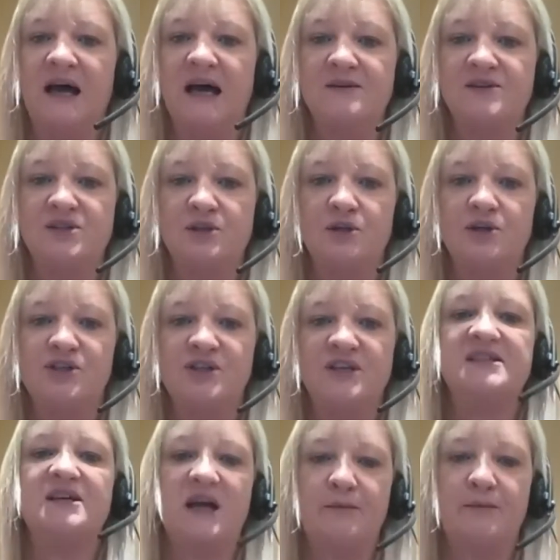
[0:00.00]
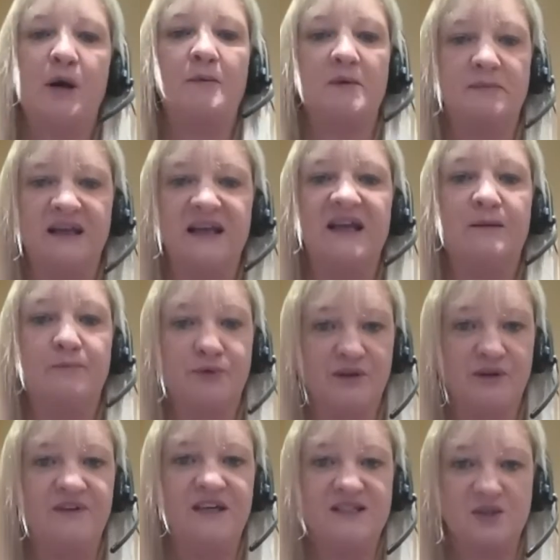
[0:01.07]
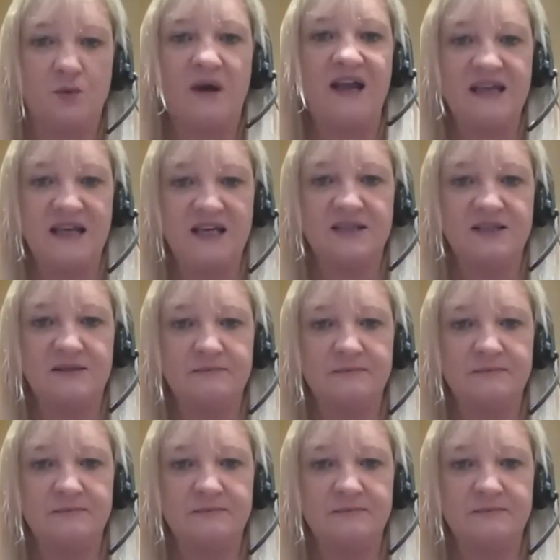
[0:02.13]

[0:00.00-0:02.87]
solutions are probably a number of years away yet.